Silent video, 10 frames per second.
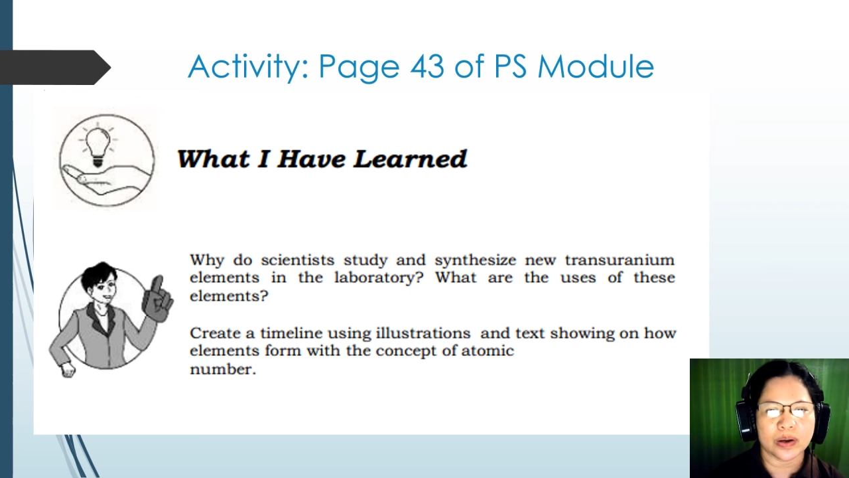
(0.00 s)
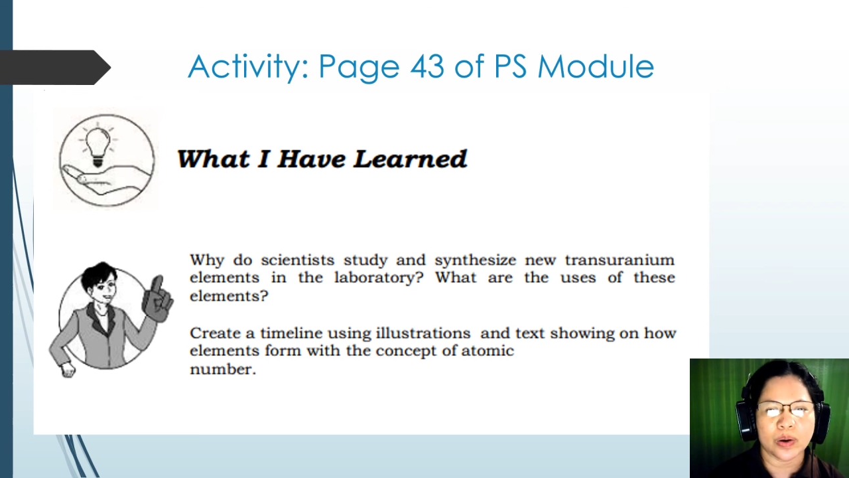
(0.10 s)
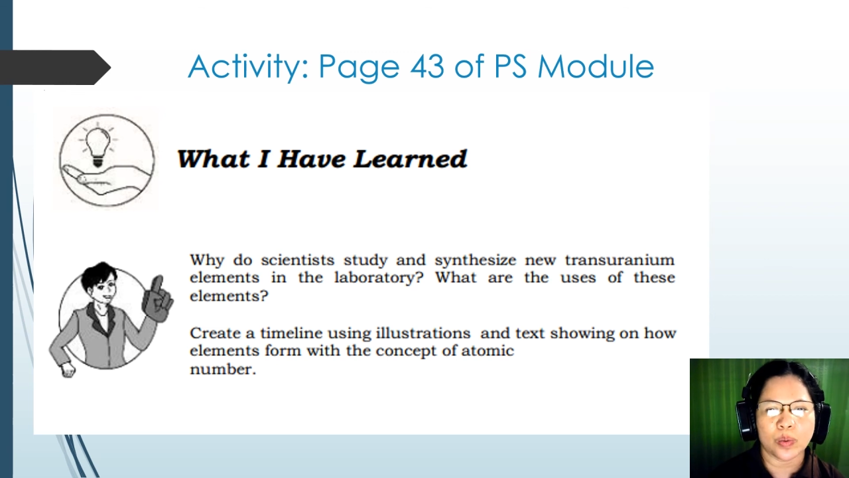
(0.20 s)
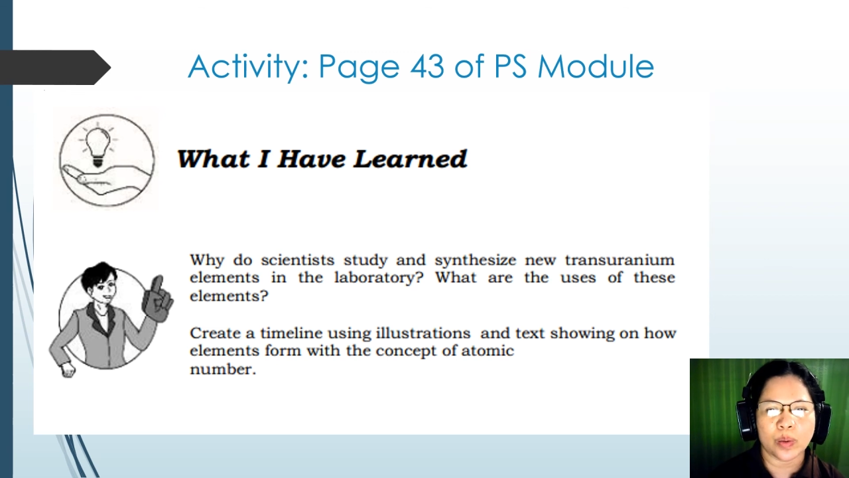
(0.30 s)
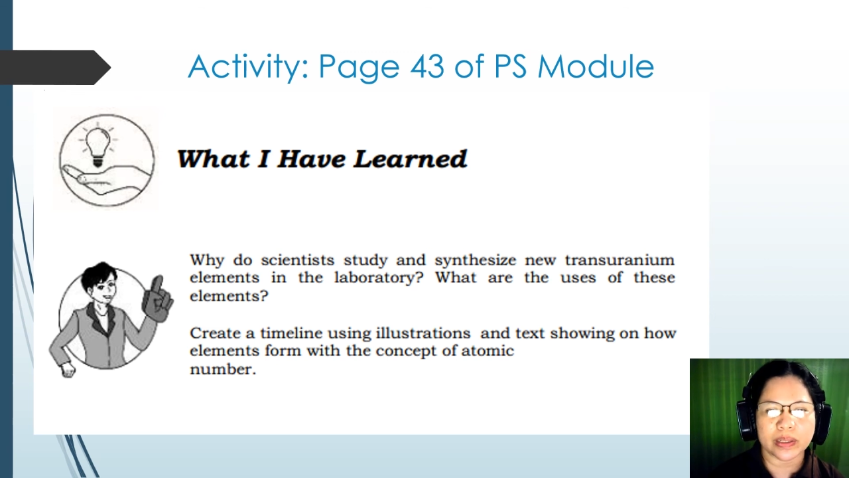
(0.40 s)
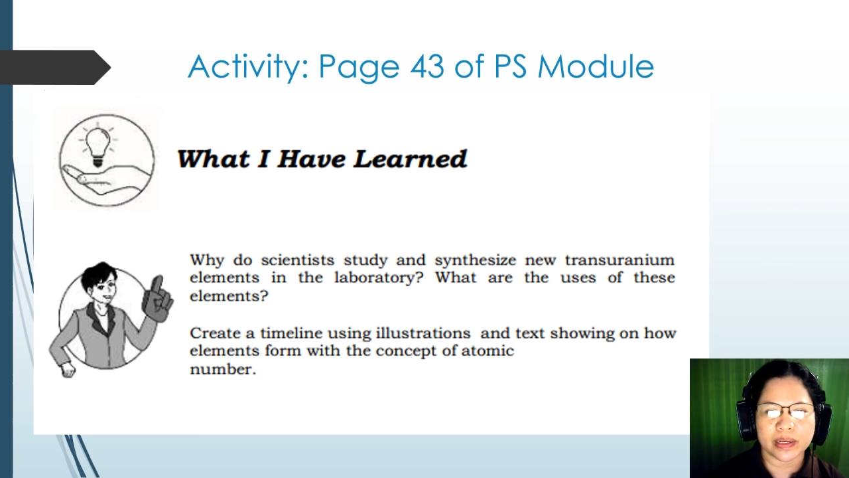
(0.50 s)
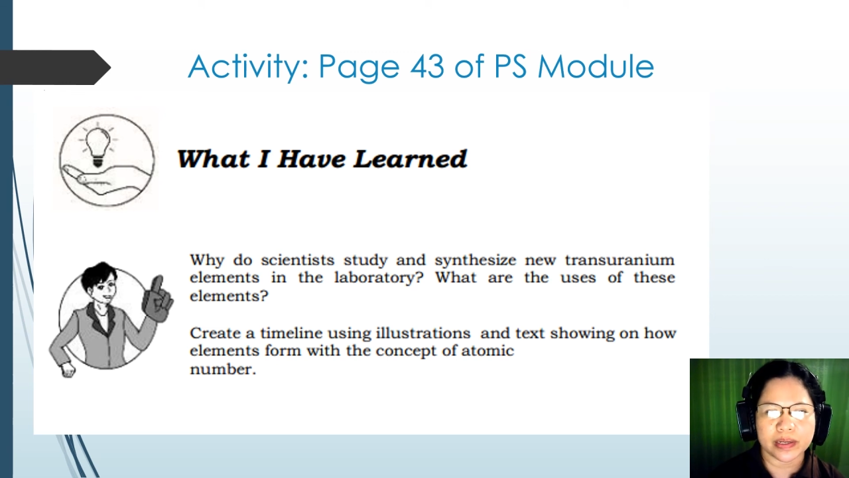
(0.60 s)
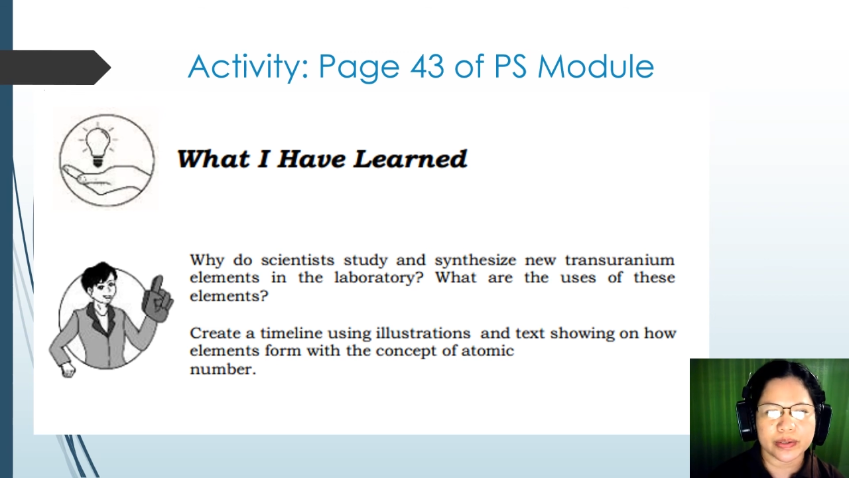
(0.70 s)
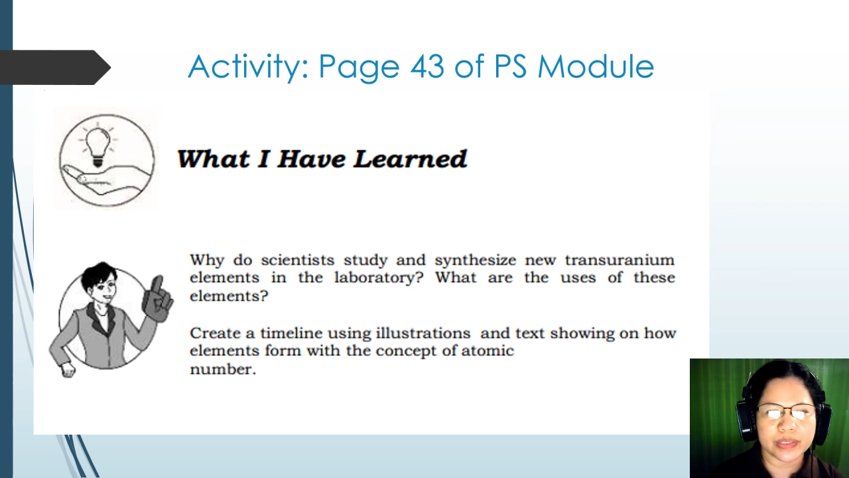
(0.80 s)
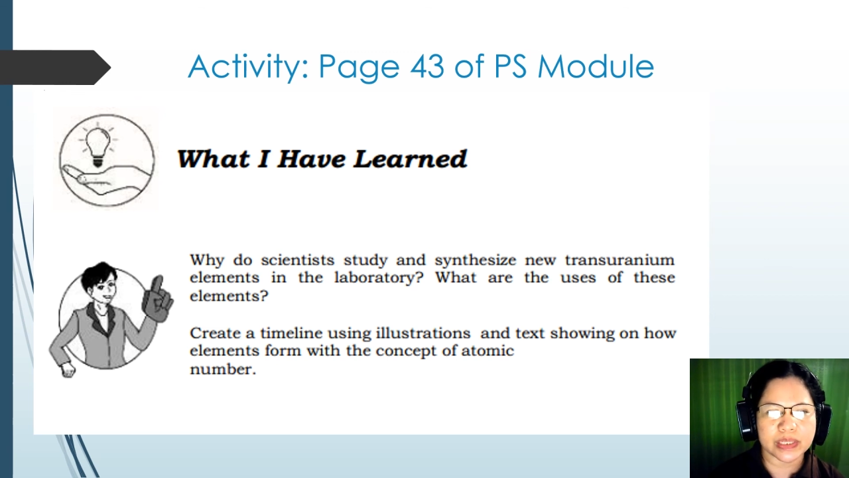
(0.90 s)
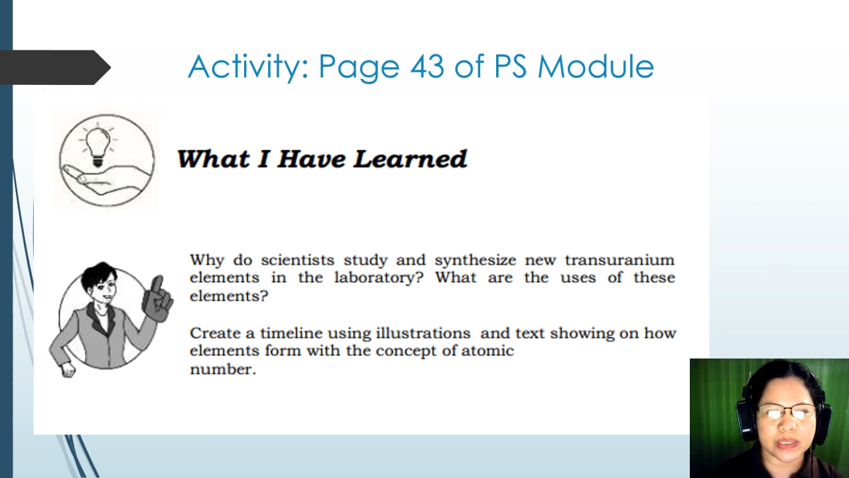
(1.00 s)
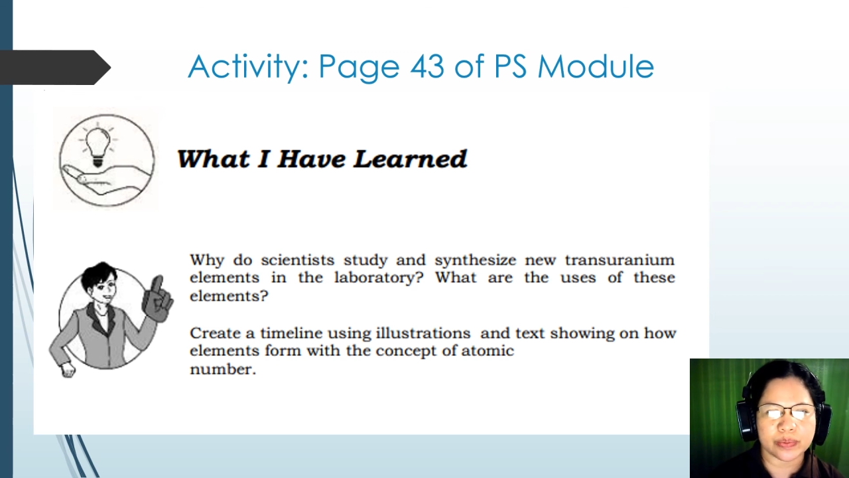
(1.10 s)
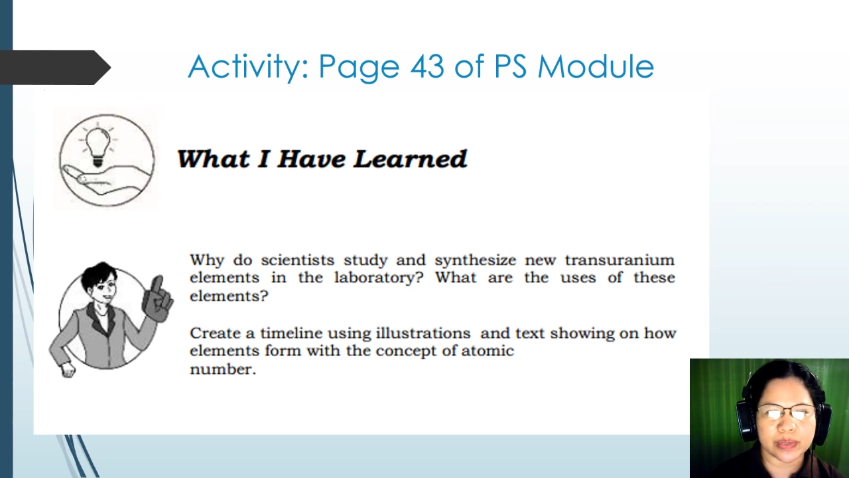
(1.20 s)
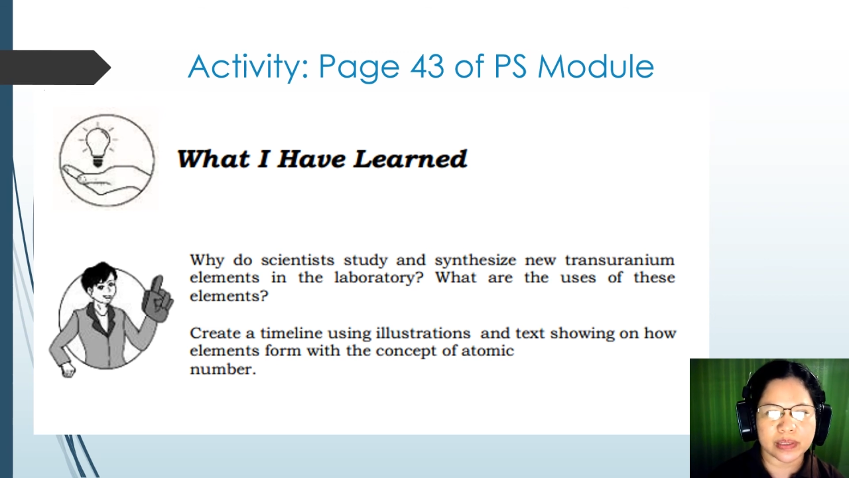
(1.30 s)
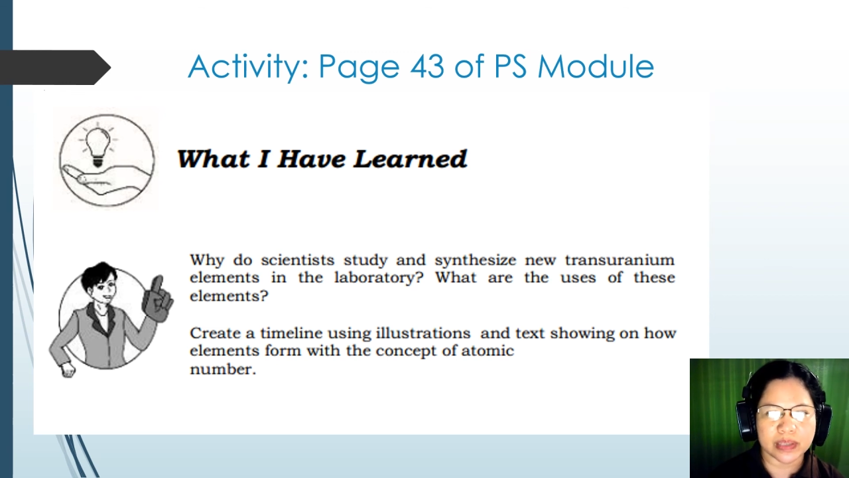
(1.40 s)
What are the uses of
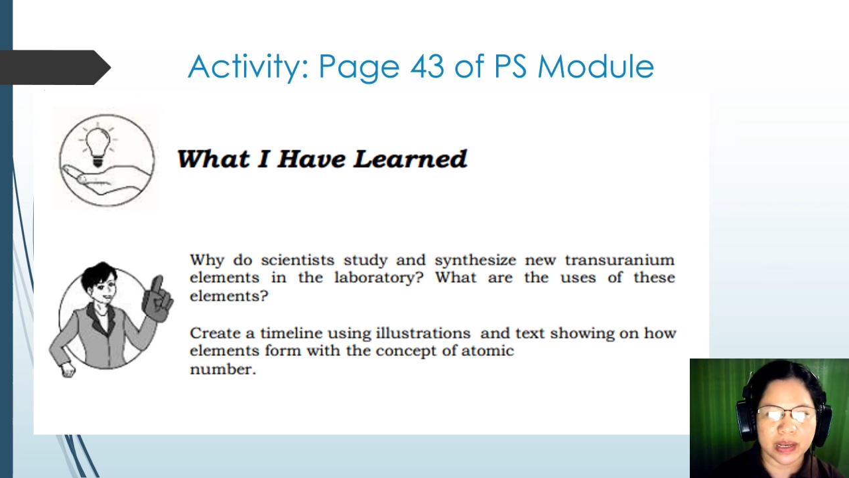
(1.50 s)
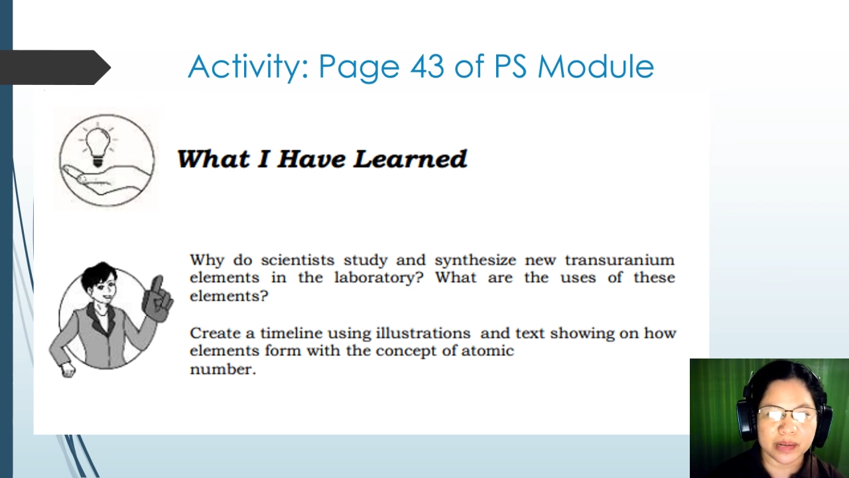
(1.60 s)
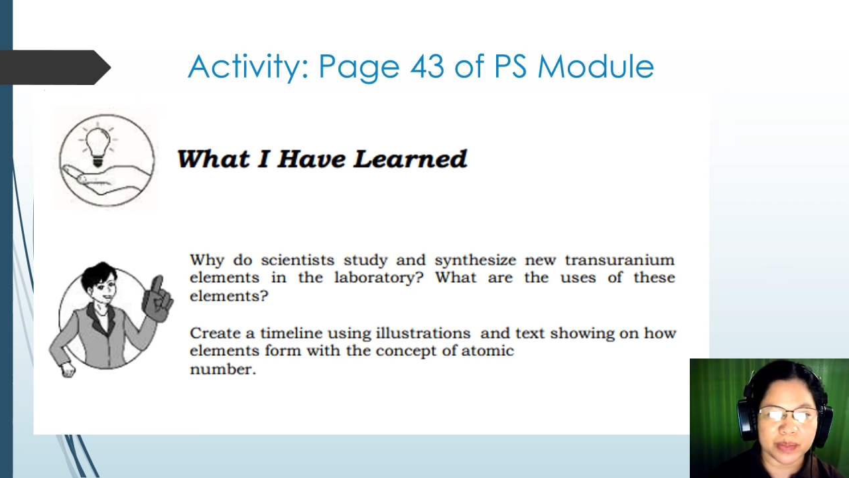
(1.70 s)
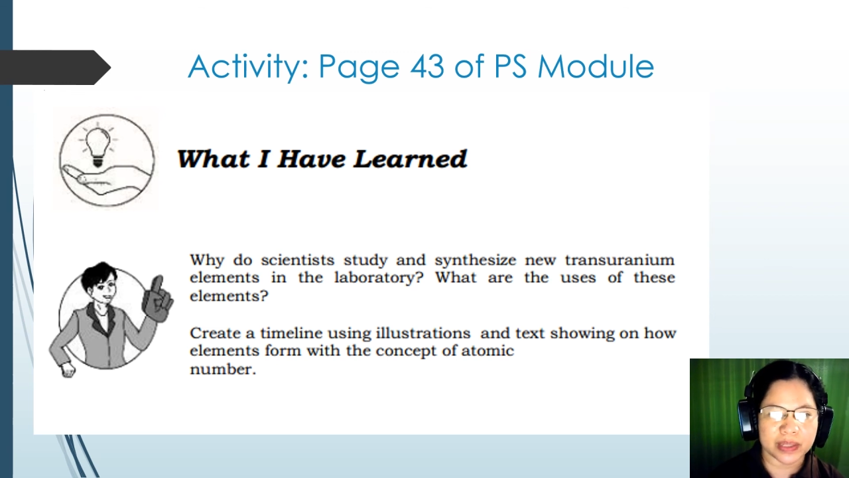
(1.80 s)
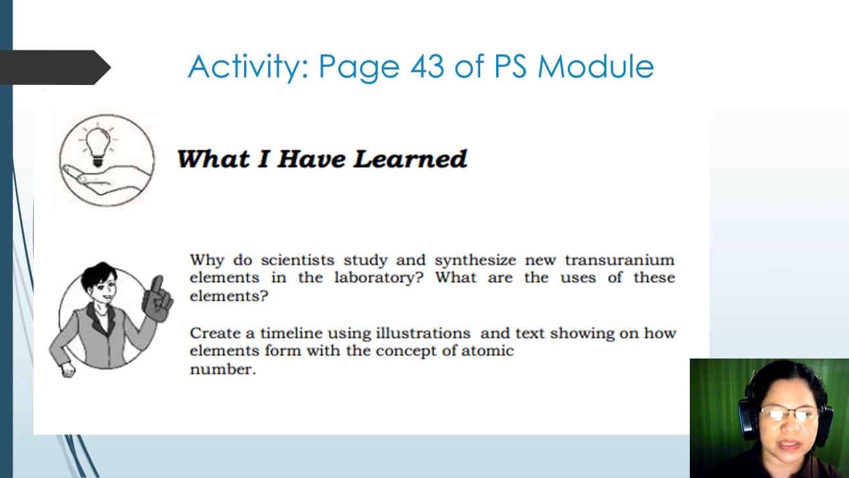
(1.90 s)
these elements?